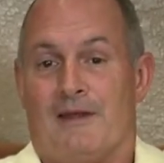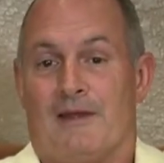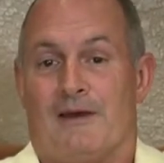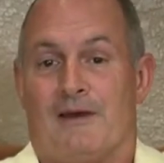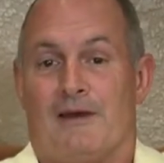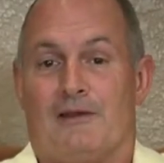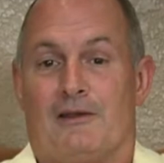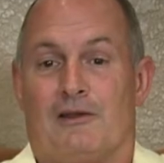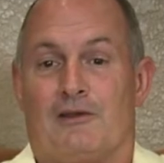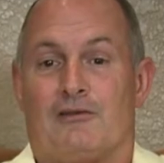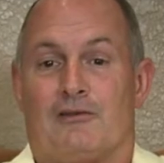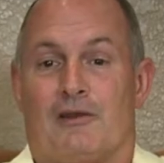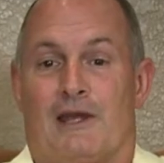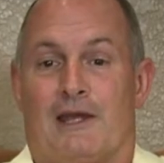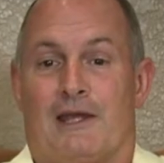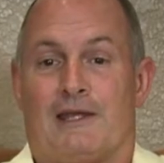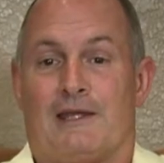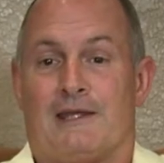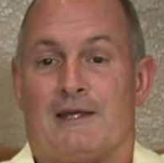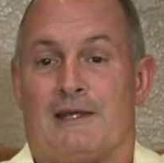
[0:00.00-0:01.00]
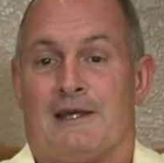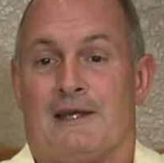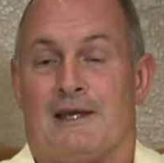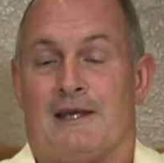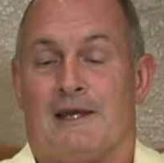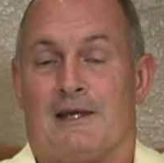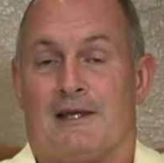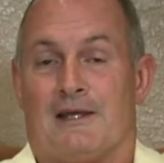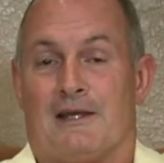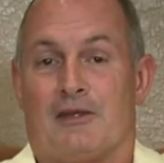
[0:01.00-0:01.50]
It looks like
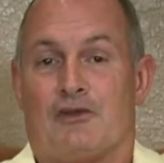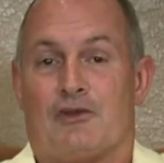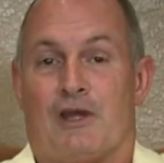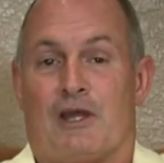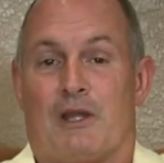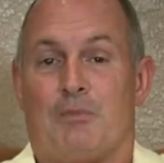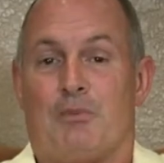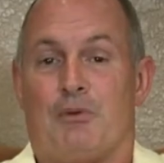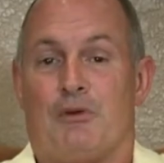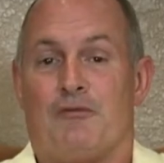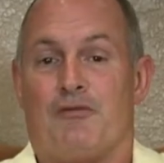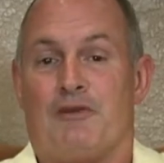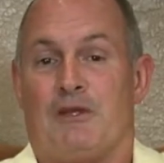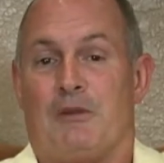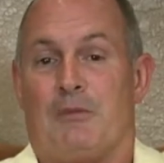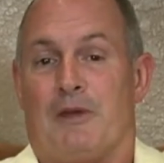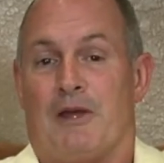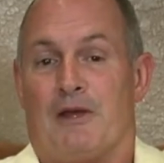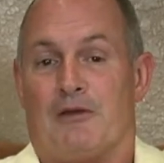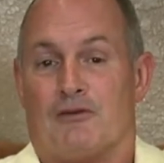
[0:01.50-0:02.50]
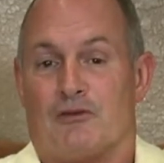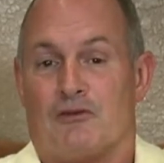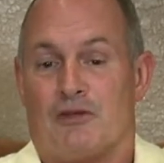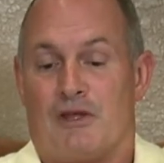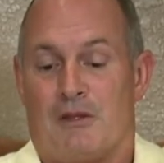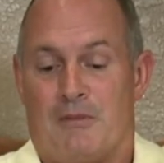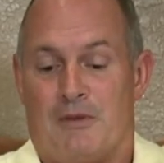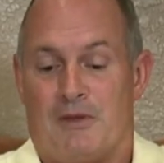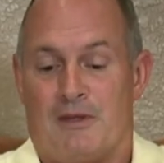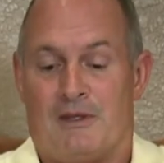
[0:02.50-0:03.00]
trying to put 50 pounds of
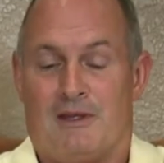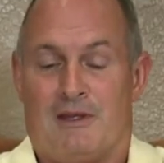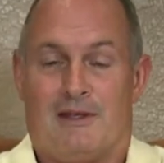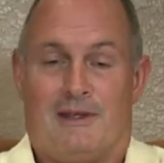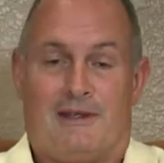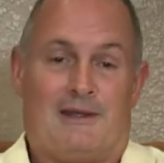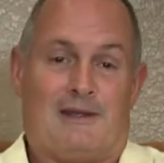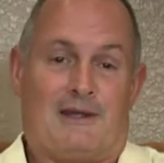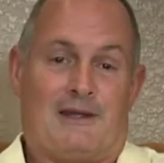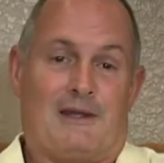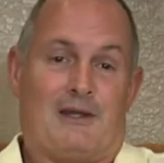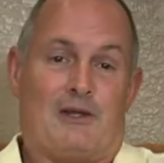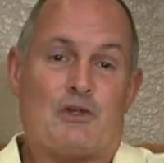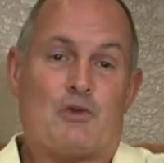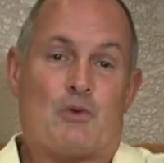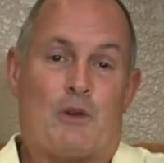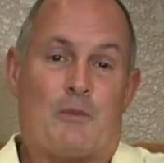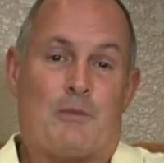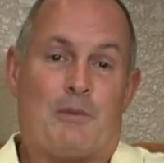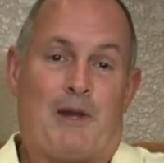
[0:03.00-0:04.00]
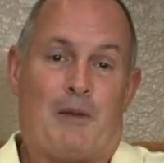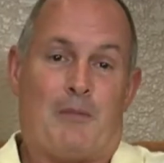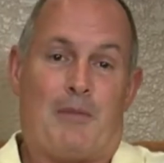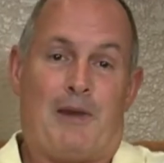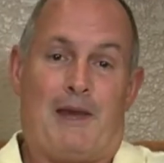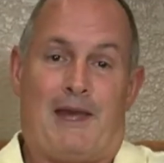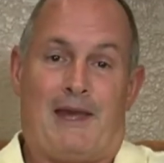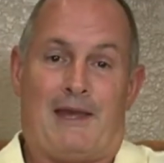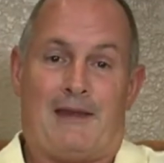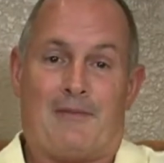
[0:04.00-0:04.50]
cement in a 20-pound
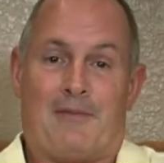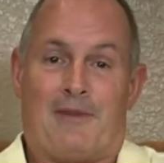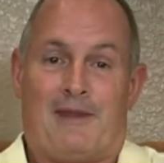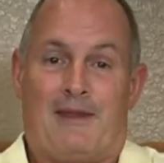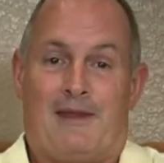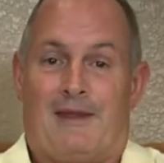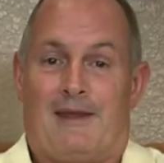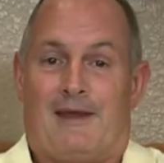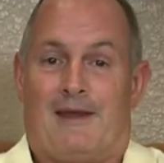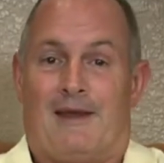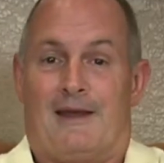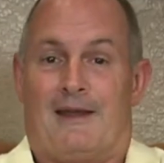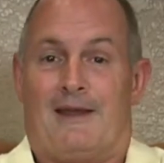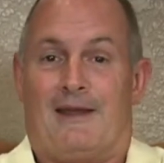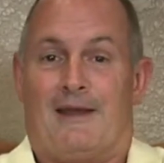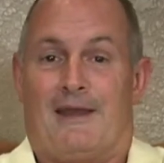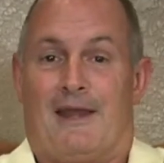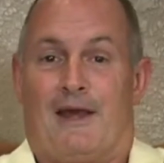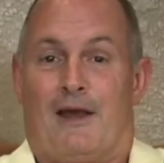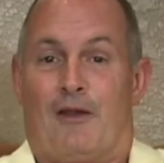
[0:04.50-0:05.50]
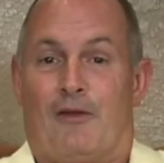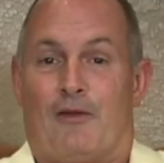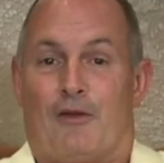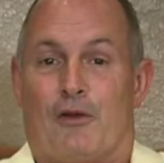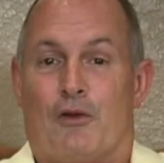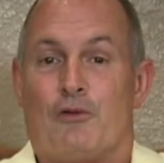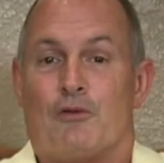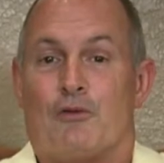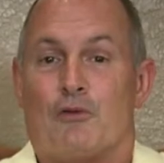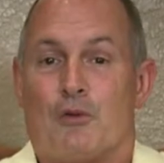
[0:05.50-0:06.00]
bag. Now,
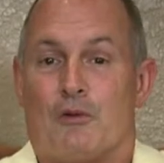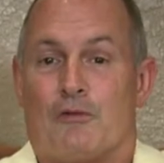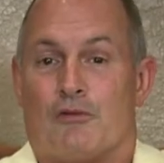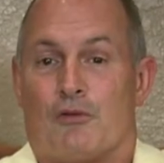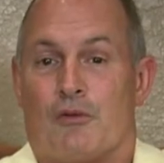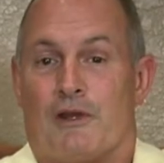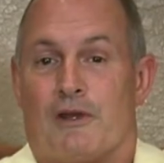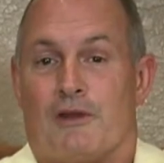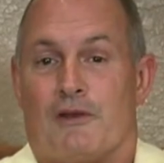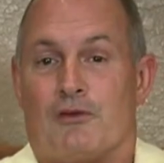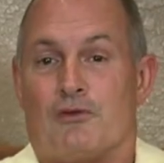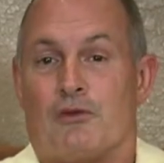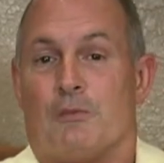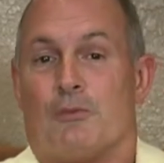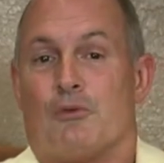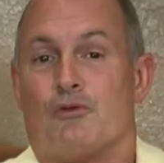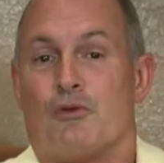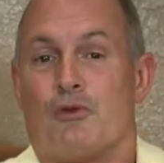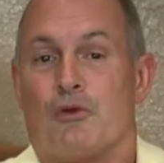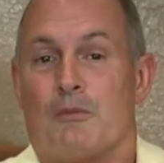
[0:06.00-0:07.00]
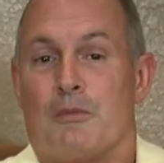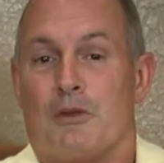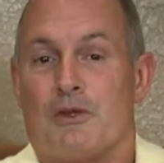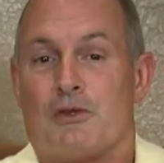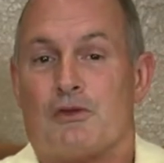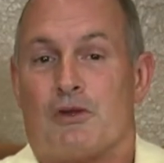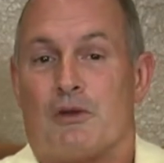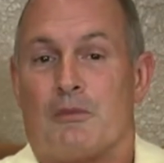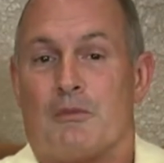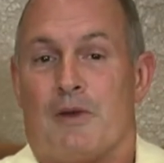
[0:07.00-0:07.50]
those who have read Simple Student
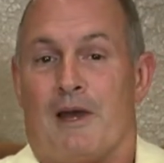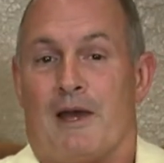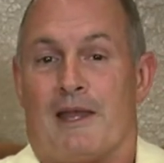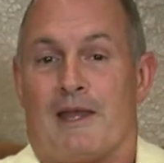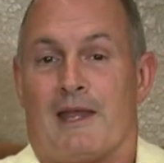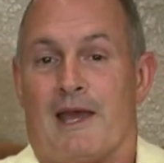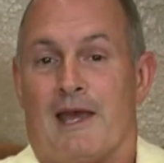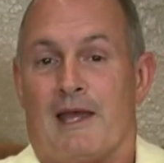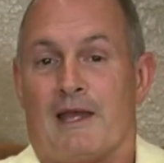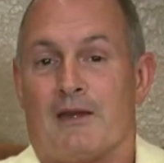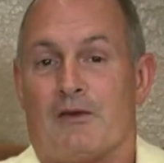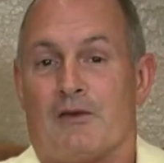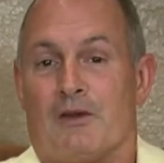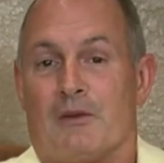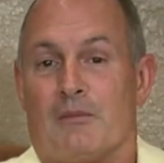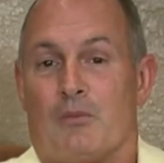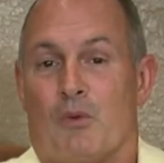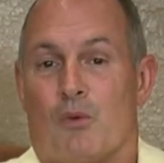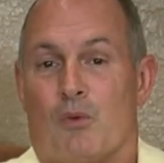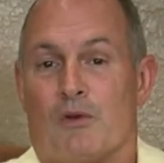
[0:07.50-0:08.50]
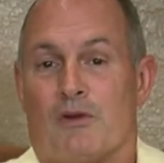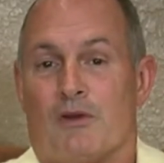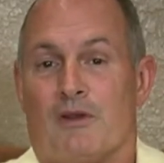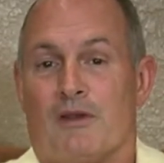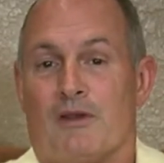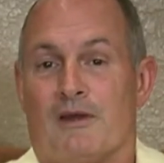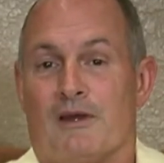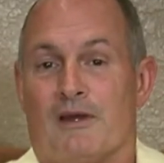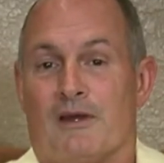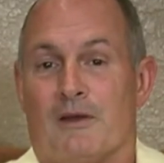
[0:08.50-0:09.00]
Ministry by Geiger and
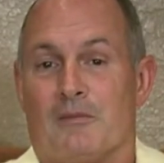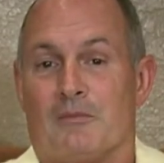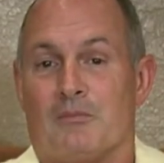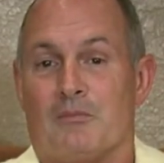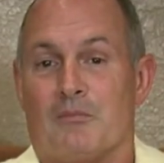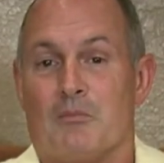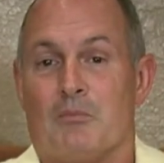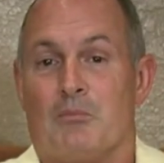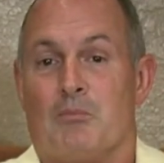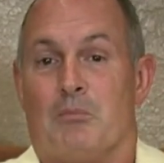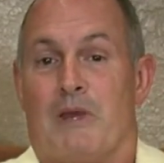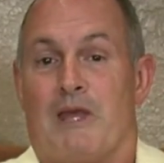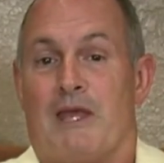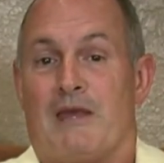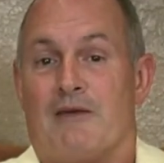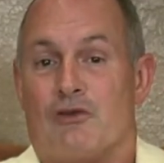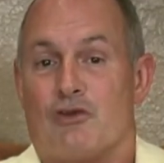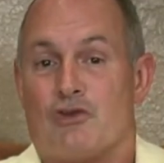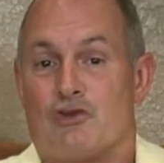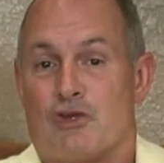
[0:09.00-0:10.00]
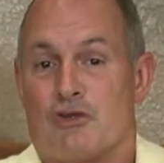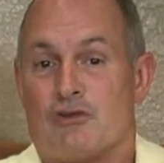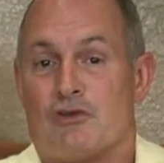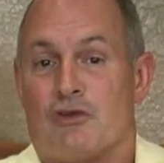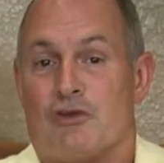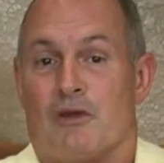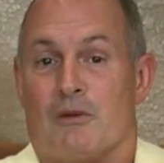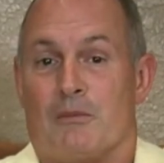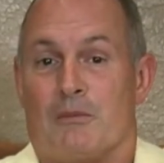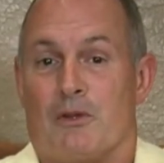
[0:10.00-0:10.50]
Borton may have
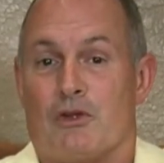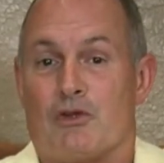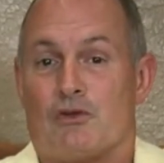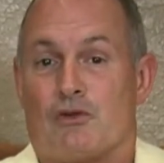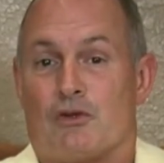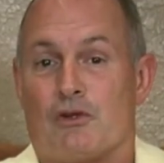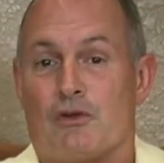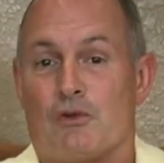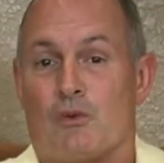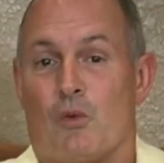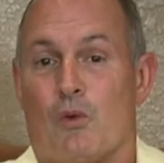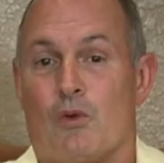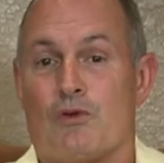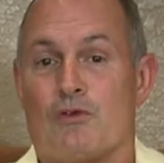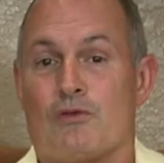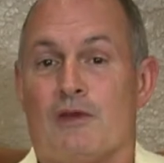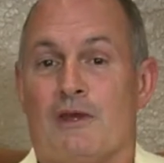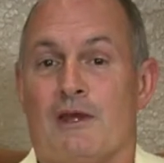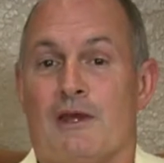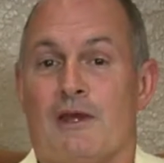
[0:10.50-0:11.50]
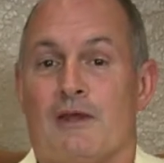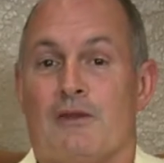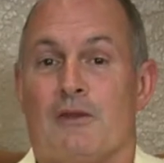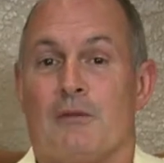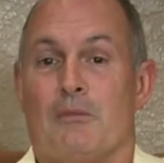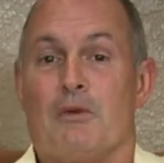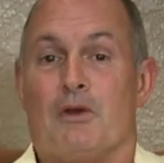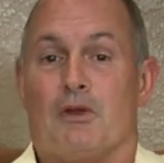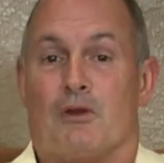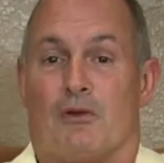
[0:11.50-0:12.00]
adjusted their ministry towards the
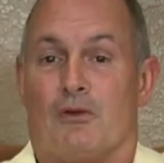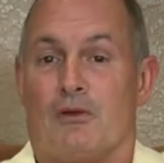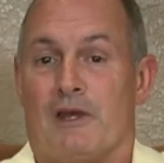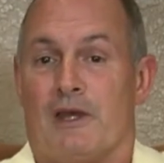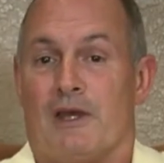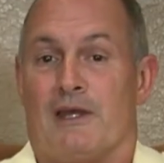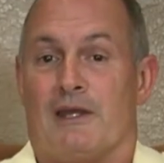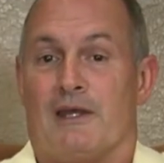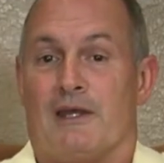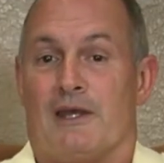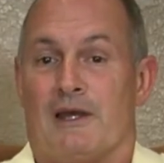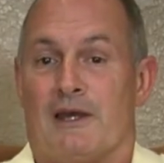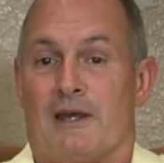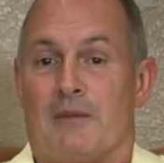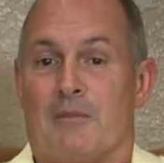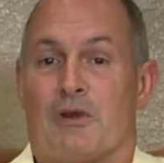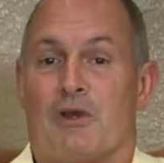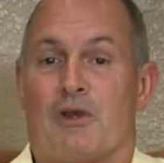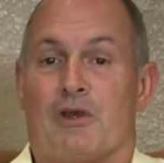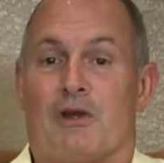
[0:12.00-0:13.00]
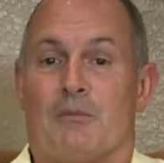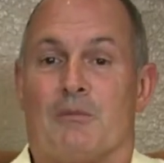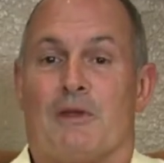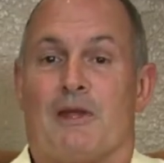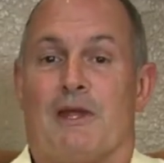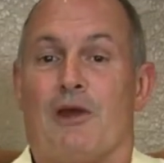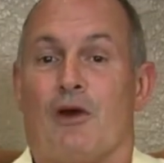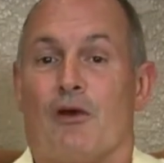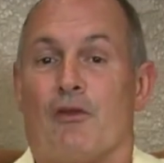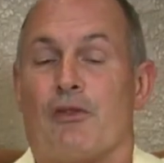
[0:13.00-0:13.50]
middle and become
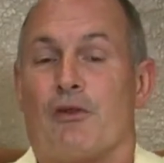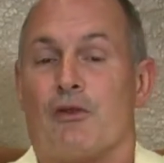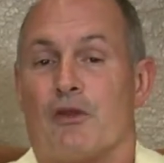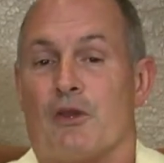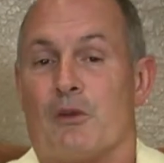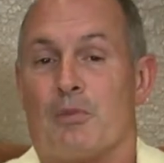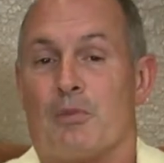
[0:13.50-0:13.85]
healthier in the